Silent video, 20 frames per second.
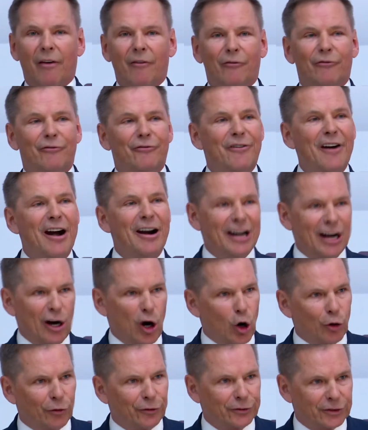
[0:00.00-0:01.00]
very
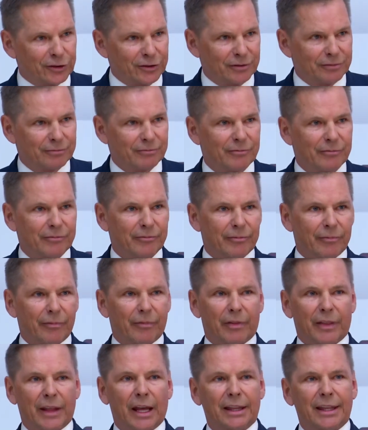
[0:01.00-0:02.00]
often,
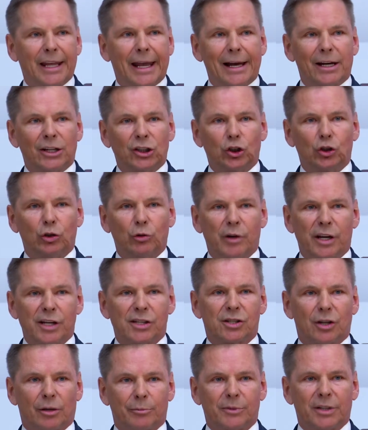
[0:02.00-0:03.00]
that they are doing
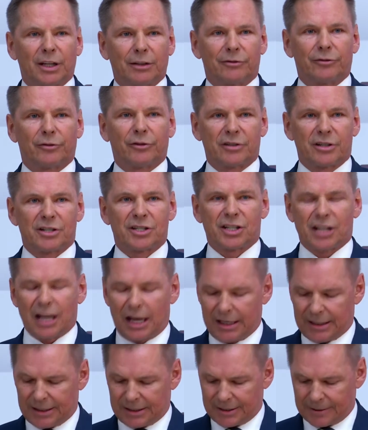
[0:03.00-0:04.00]
something for the
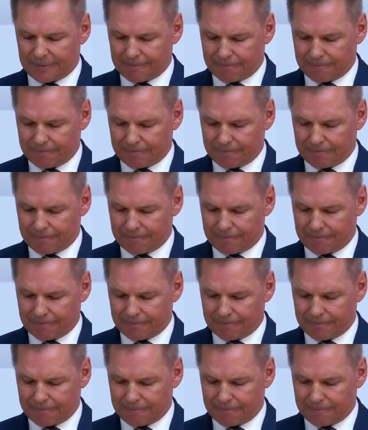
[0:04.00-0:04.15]
state.